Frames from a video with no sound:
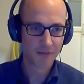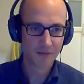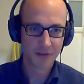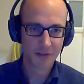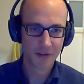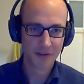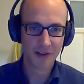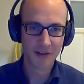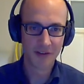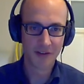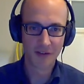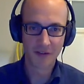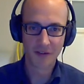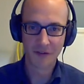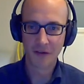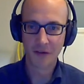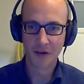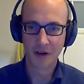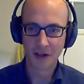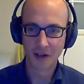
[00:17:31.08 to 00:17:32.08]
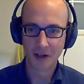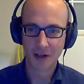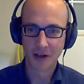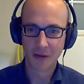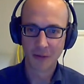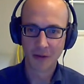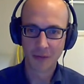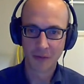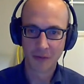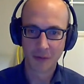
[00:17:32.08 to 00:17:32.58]
this is not how
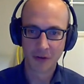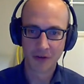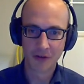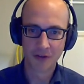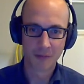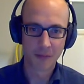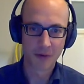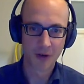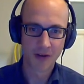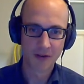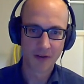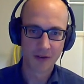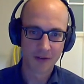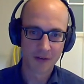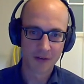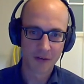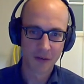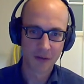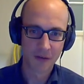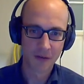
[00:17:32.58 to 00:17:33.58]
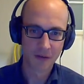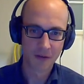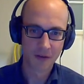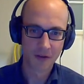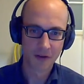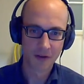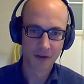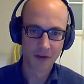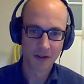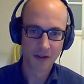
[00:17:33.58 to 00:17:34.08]
it works in practice. So
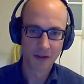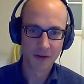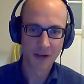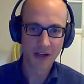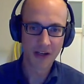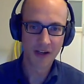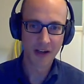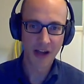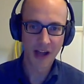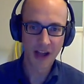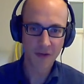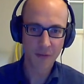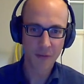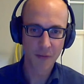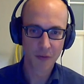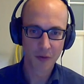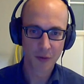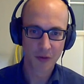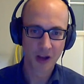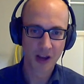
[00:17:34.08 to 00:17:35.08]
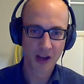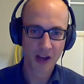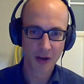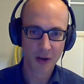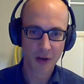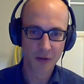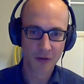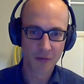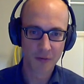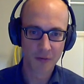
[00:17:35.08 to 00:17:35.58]
you need an expert to
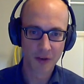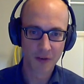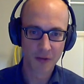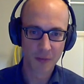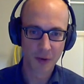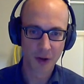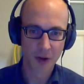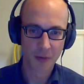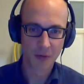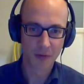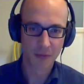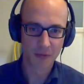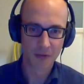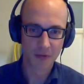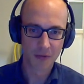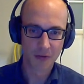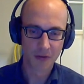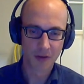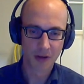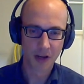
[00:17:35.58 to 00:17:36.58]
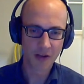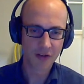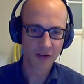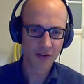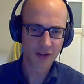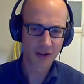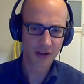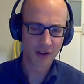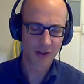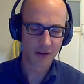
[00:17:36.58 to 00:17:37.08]
diagnose and fix problems.
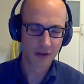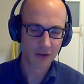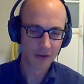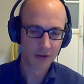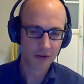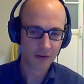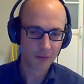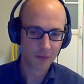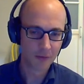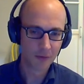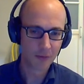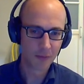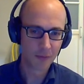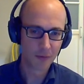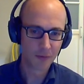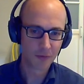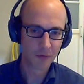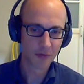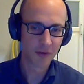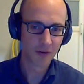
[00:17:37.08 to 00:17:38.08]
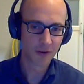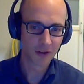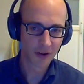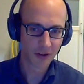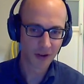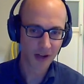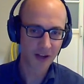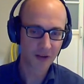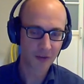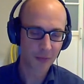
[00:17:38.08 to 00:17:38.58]
Actually, you would prefer
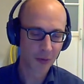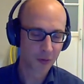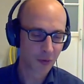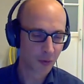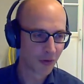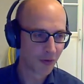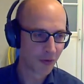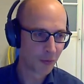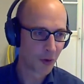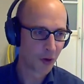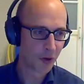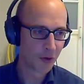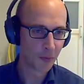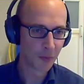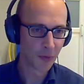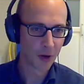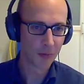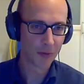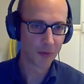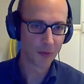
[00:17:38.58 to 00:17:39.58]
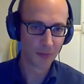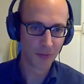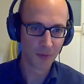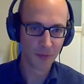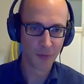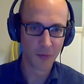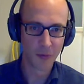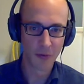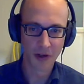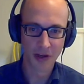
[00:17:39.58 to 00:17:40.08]
an expert who can spot the problems
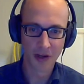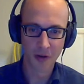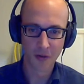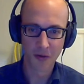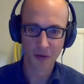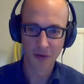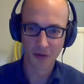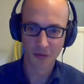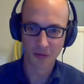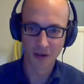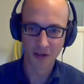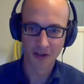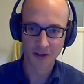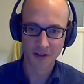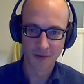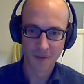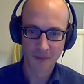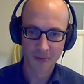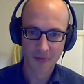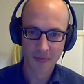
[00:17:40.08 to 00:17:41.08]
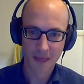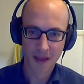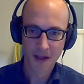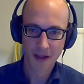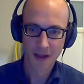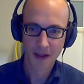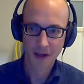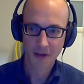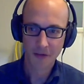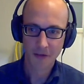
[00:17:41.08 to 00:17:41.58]
before they occur, right?
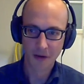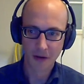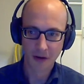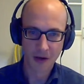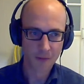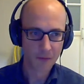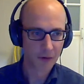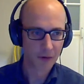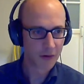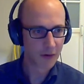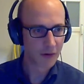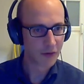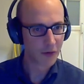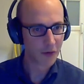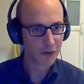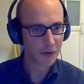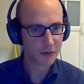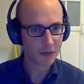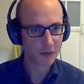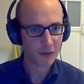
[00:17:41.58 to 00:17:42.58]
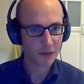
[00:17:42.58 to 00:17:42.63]
So I'm going to